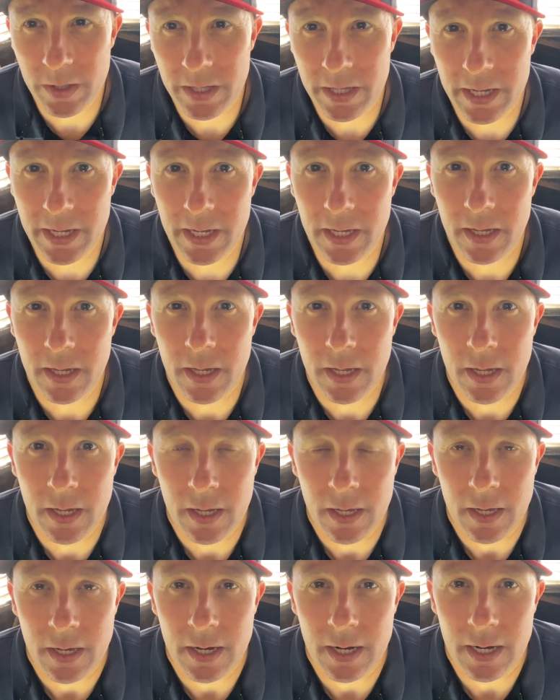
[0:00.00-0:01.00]
they
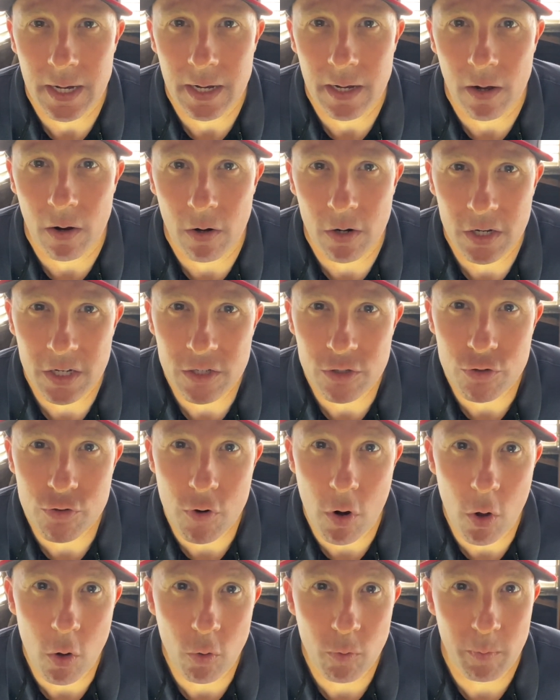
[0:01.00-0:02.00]
are
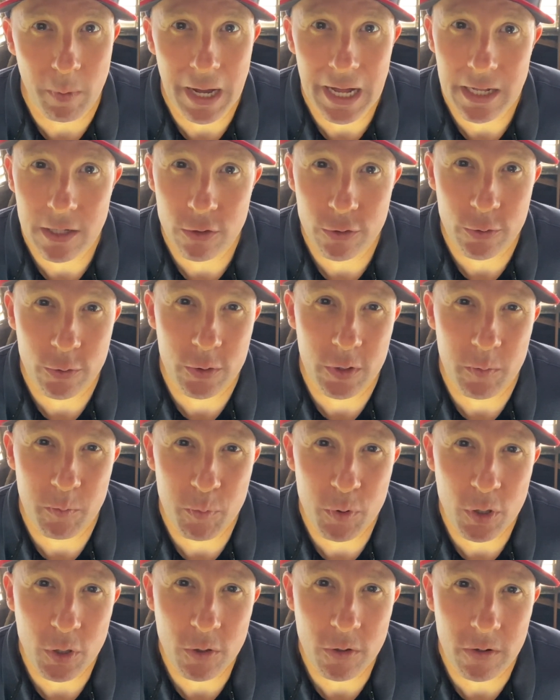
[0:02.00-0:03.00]
controlled by a little
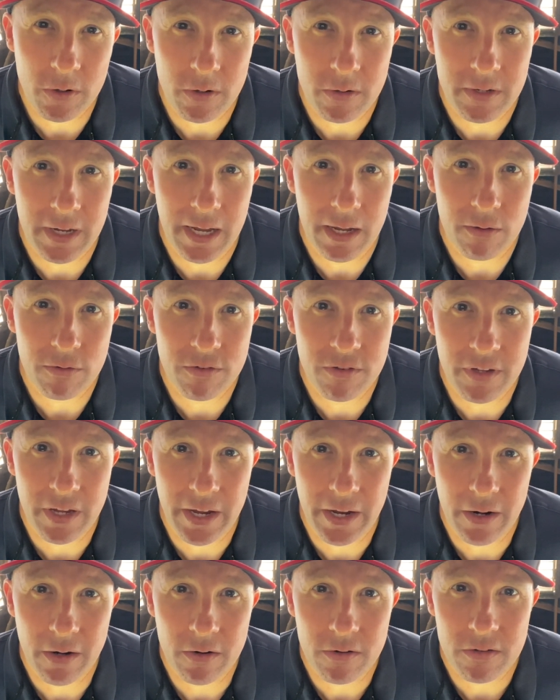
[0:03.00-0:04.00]
computer
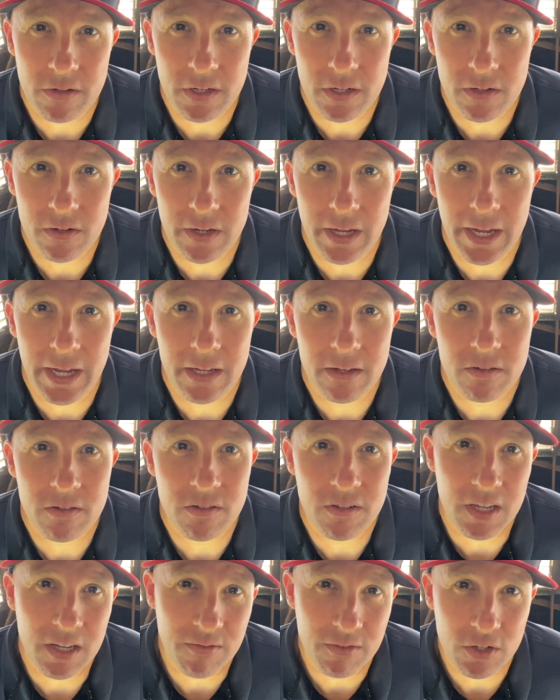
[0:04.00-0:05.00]
downstairs, and
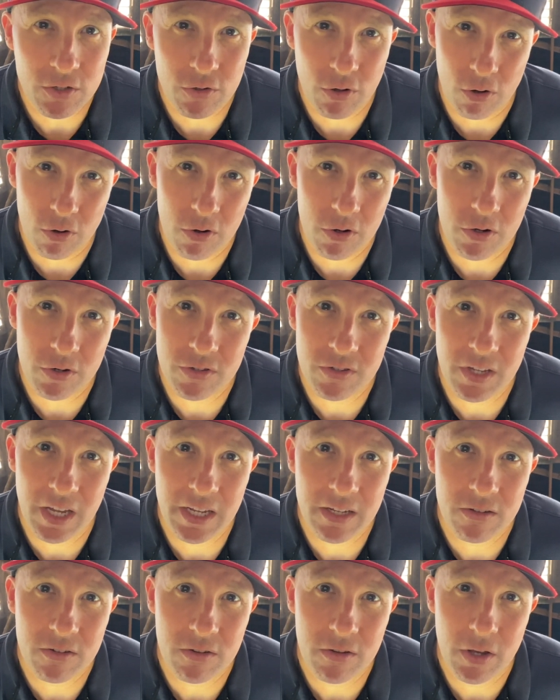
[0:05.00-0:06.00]
Stephen Turner
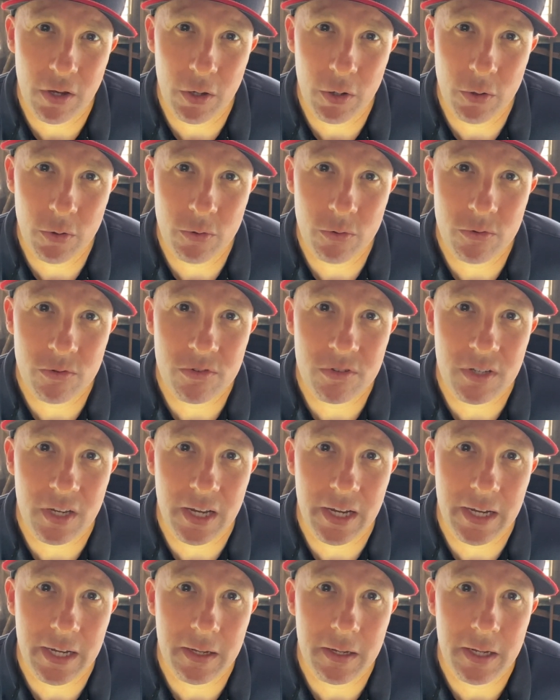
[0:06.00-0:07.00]
sets those
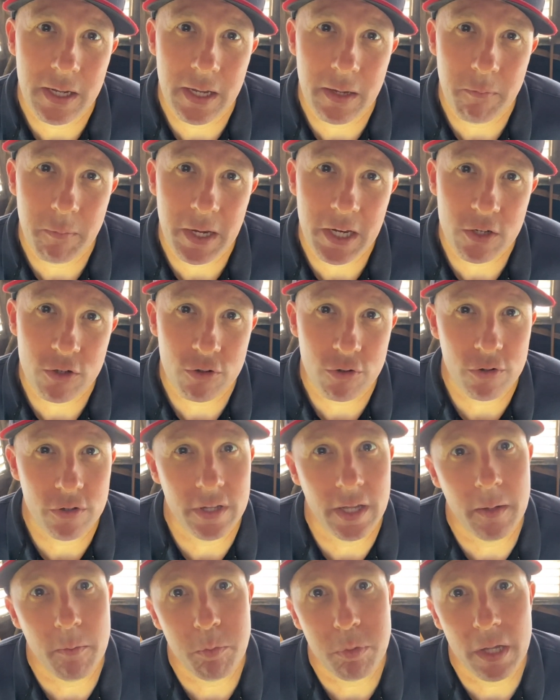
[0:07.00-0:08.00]
and makes sure
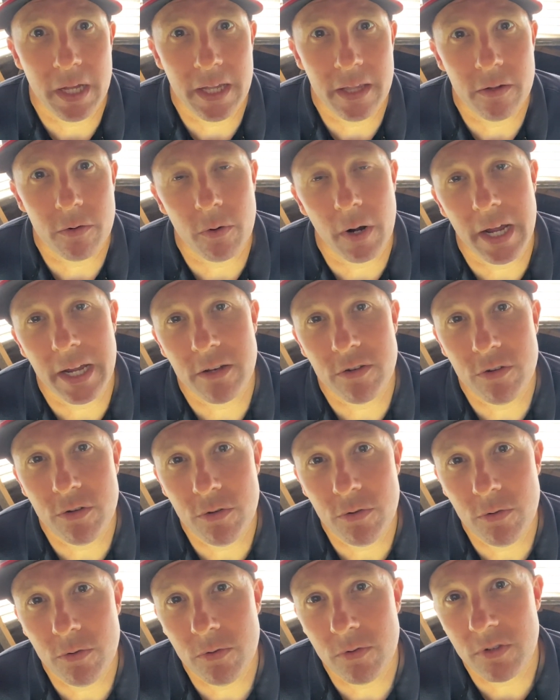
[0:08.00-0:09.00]
they play the right
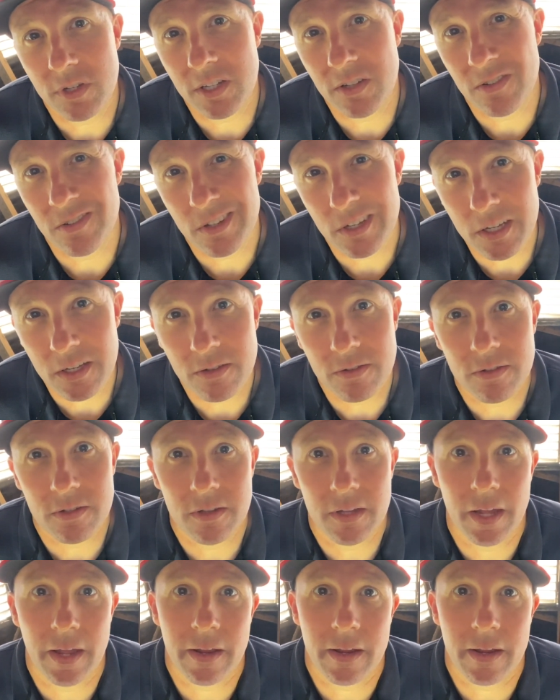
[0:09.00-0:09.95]
tunes in season, that